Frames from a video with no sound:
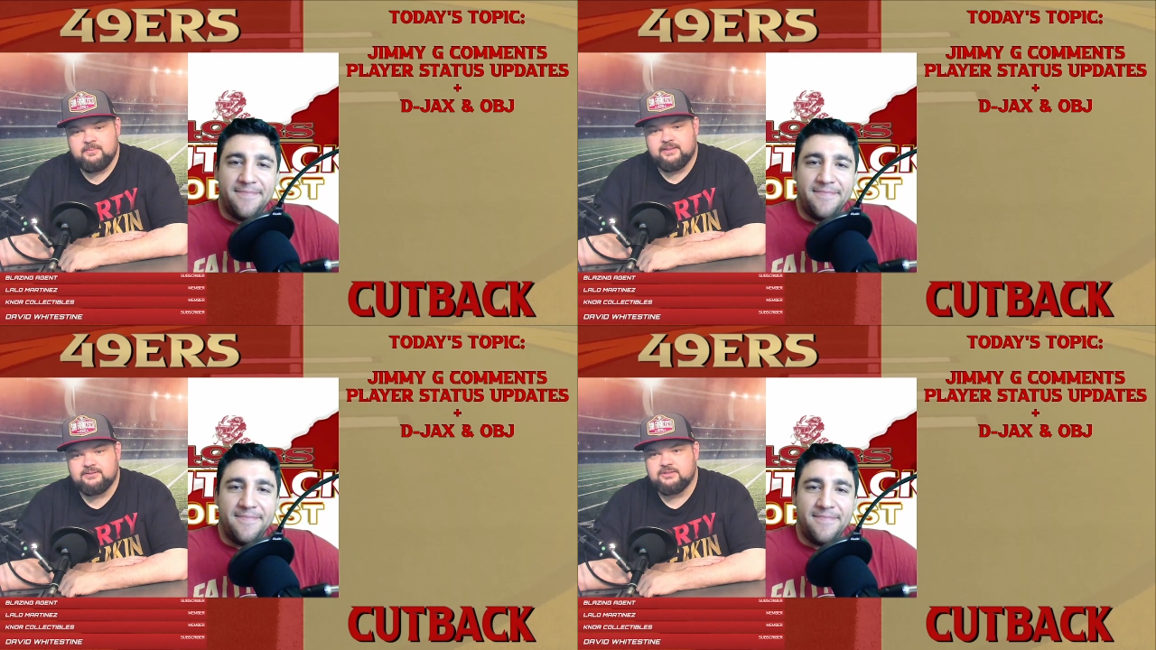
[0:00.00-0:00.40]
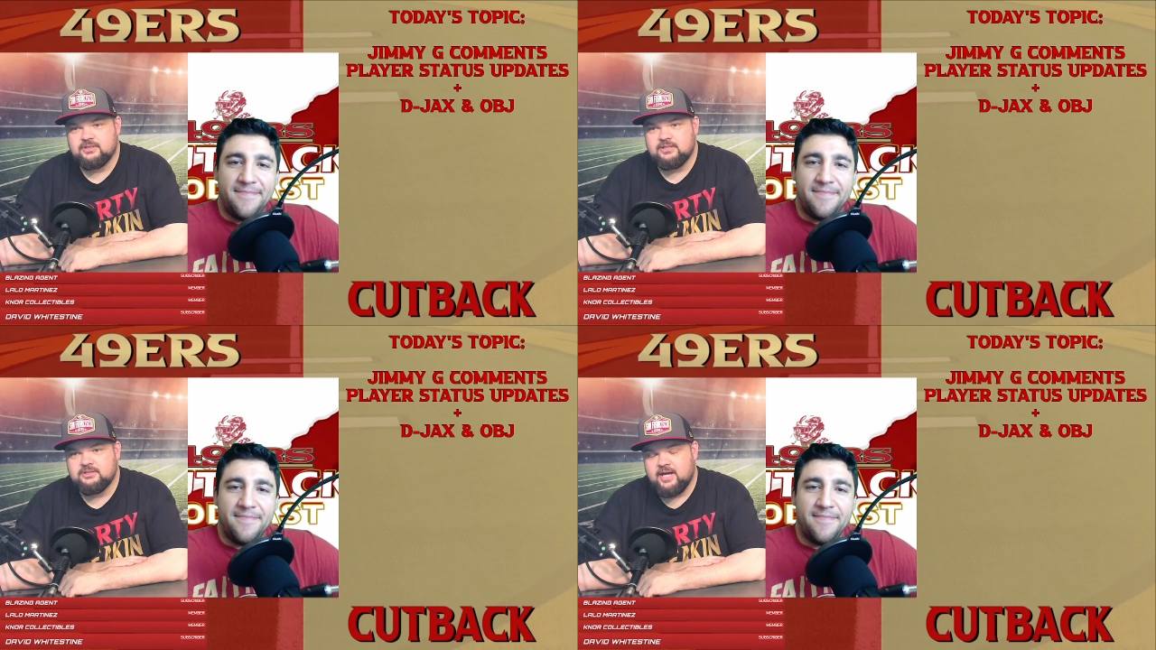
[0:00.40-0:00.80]
Speaker 1: Because
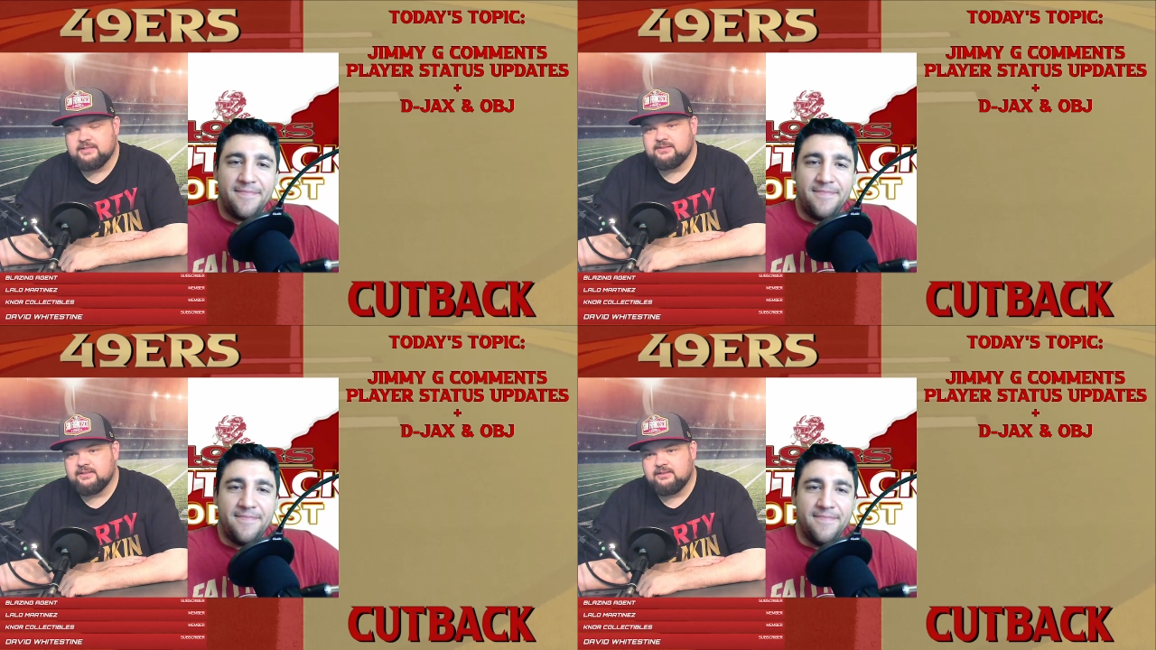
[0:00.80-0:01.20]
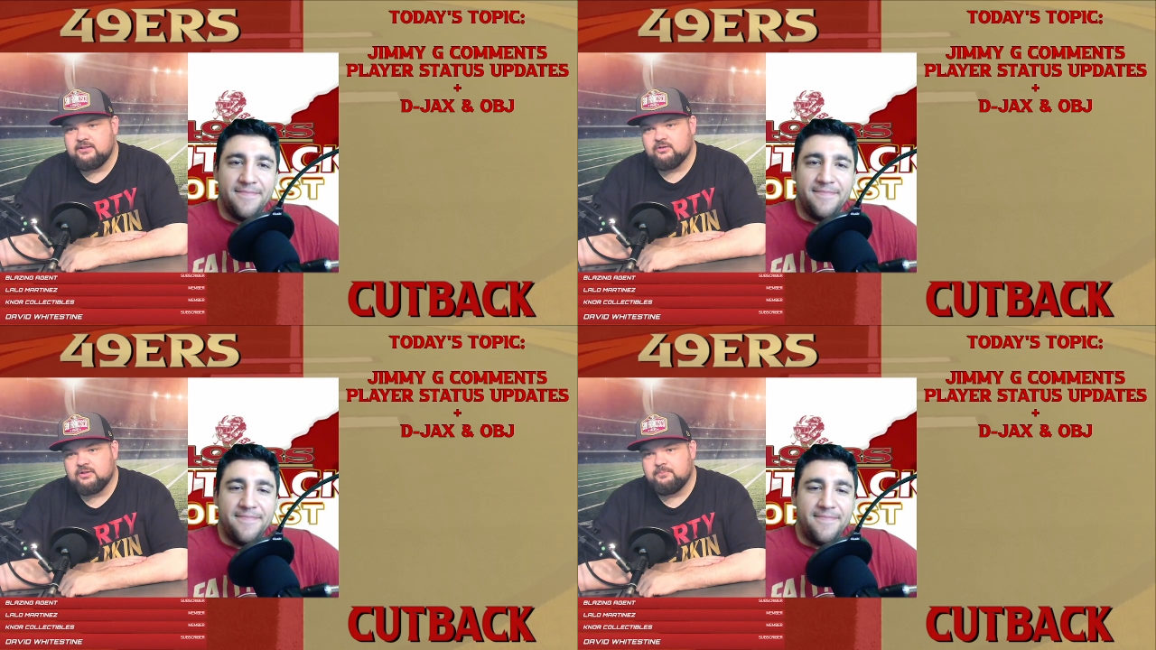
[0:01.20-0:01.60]
DeSean Jackson,
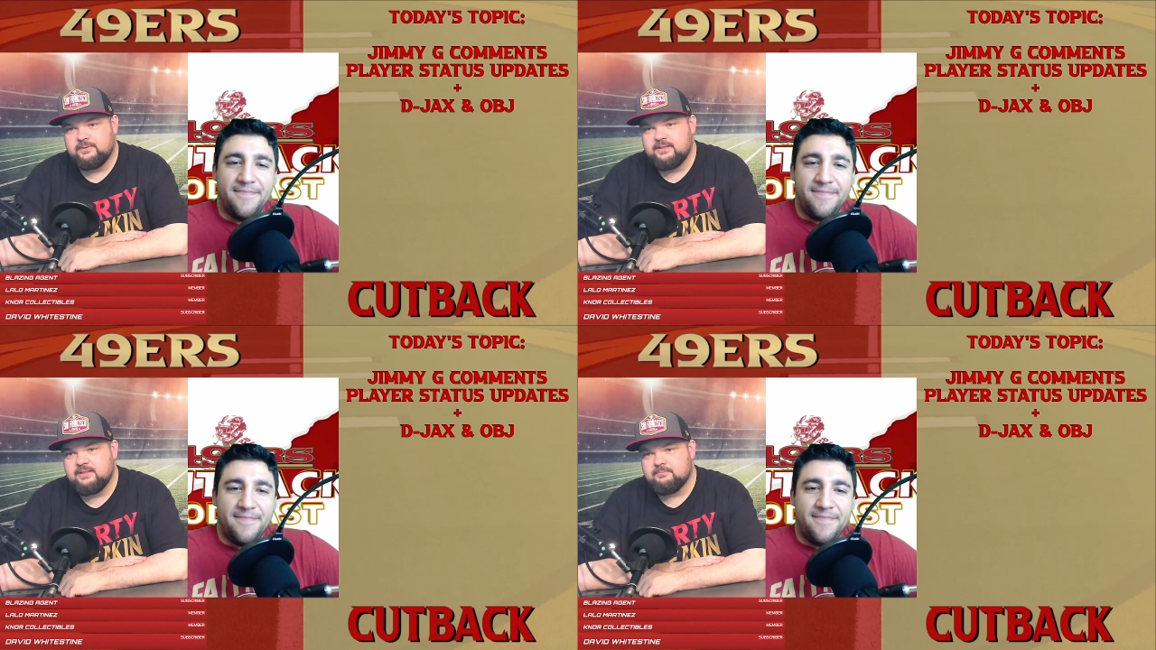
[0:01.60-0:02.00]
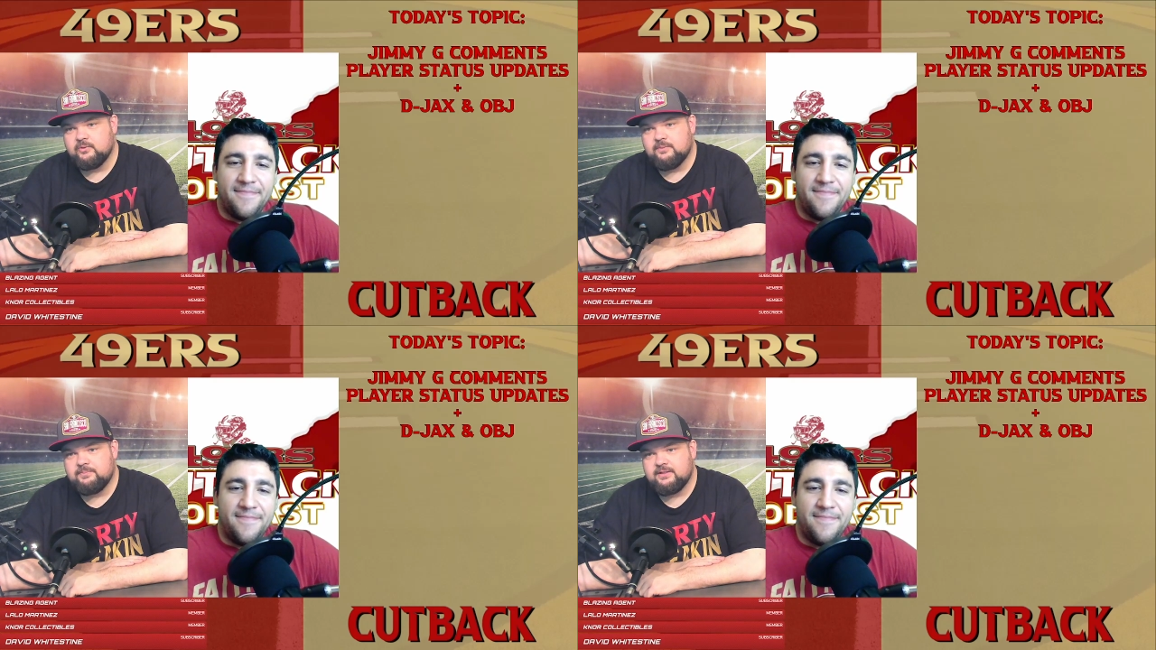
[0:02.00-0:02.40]
you know, completely
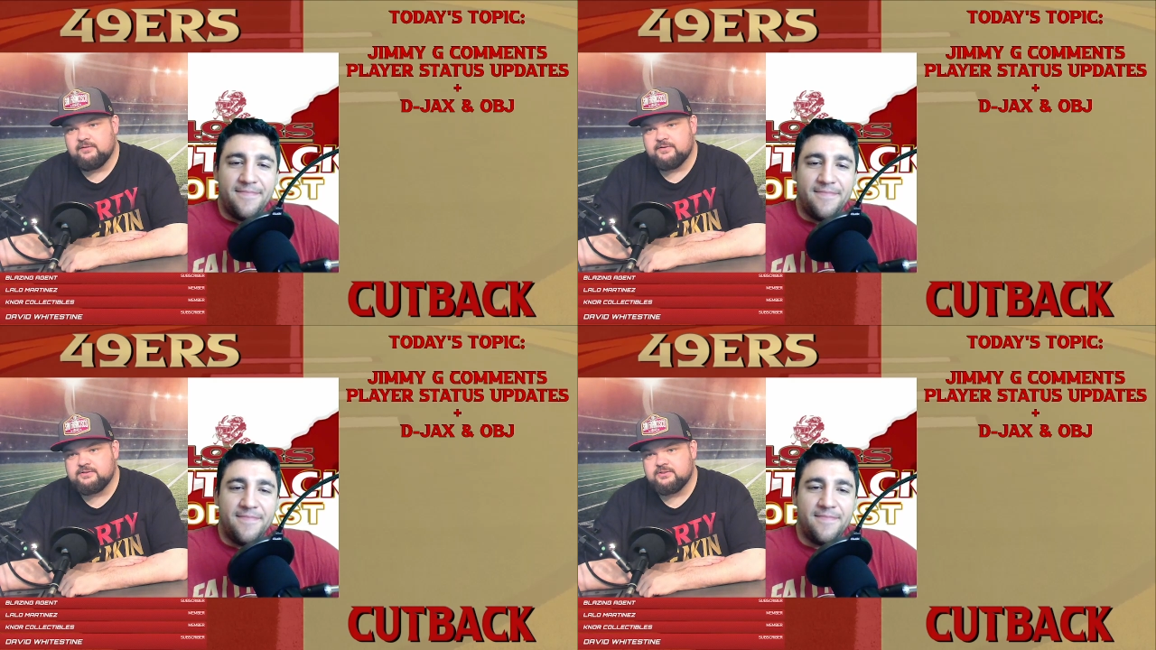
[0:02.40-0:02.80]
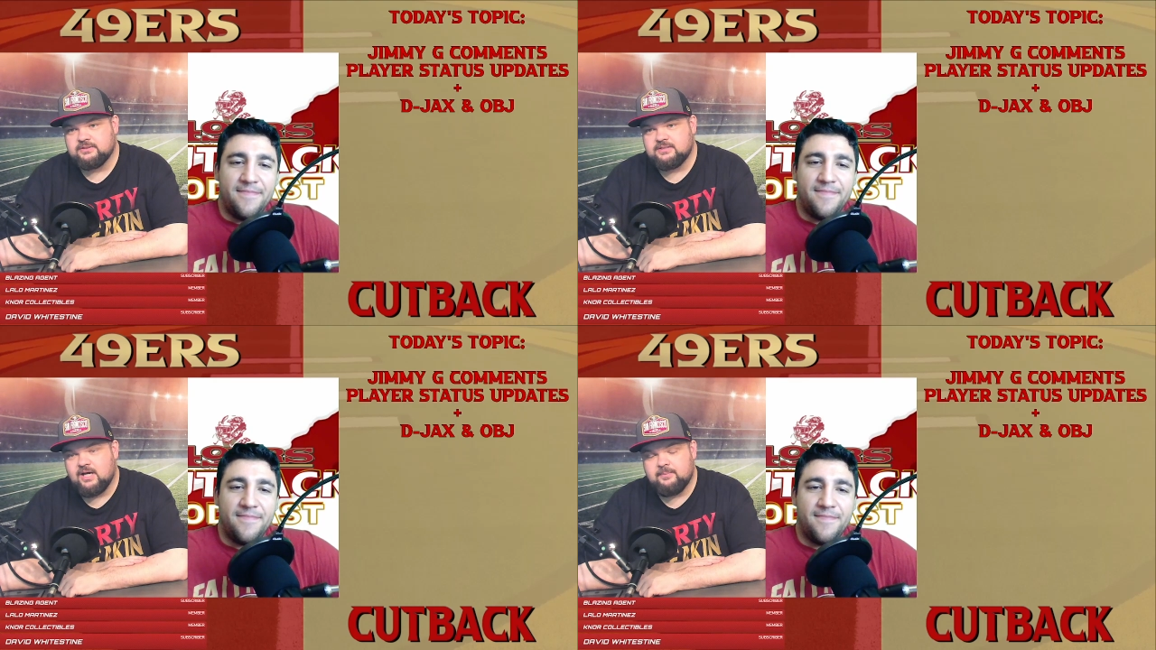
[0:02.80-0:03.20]
blew up the defense, took
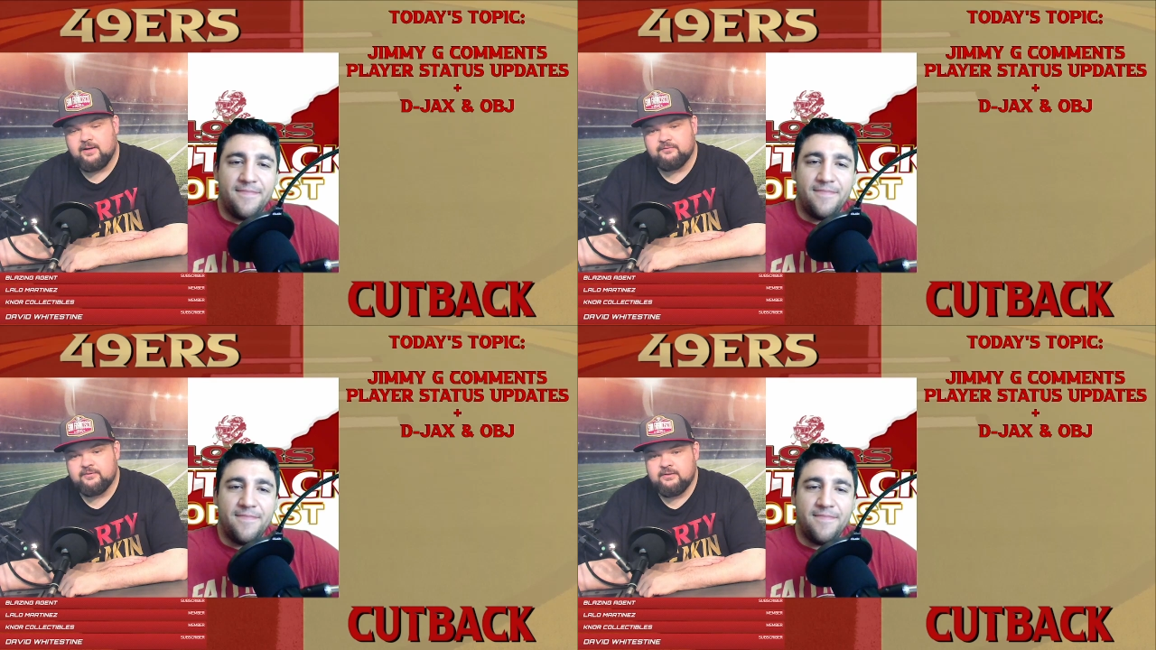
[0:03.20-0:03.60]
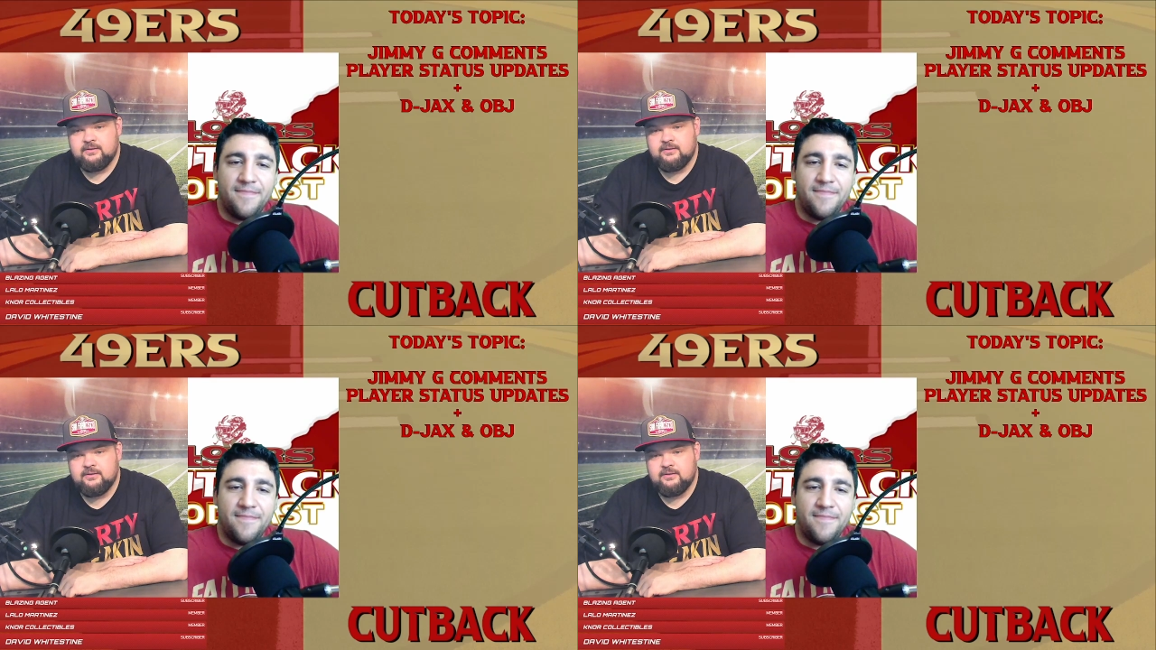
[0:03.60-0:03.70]
the top off.